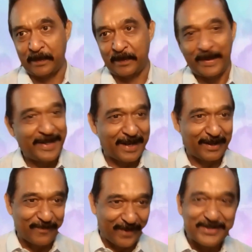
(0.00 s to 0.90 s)
media
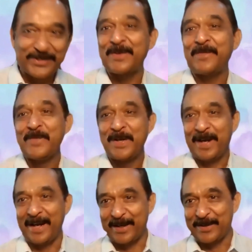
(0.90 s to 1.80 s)
convention.
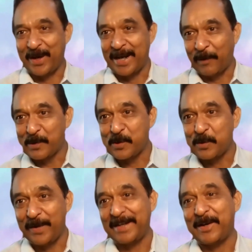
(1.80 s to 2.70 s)
And I also
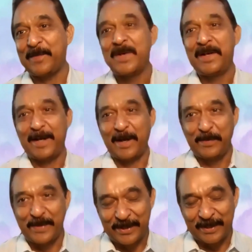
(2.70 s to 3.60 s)
welcome
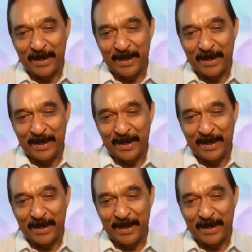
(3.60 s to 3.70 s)
Mr.